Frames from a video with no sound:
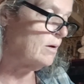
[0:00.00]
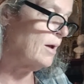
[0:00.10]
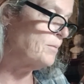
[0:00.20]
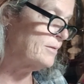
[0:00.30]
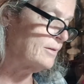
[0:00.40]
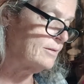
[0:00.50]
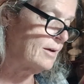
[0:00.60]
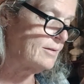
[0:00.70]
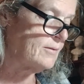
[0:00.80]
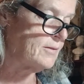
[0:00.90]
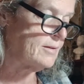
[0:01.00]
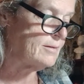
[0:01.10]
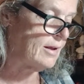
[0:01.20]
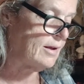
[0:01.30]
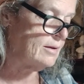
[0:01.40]
opposite sides of the
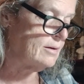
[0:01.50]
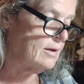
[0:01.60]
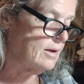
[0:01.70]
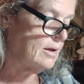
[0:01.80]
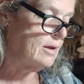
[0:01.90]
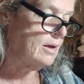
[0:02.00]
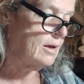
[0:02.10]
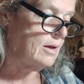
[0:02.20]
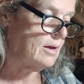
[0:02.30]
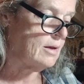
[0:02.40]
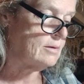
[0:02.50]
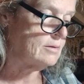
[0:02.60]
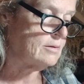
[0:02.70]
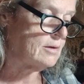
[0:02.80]
state, and